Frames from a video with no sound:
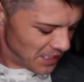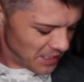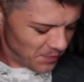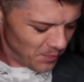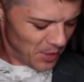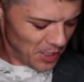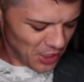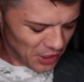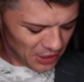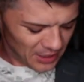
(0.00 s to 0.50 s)

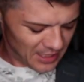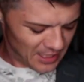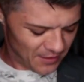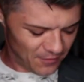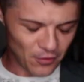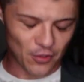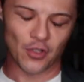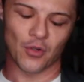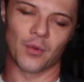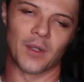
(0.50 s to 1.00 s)
especially
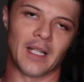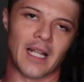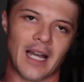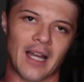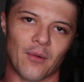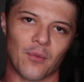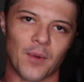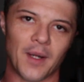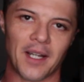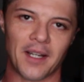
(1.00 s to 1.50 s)
if you, try, well,
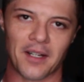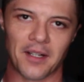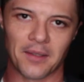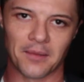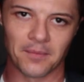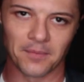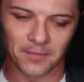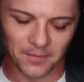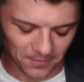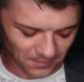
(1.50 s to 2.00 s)
I
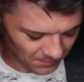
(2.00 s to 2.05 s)
wear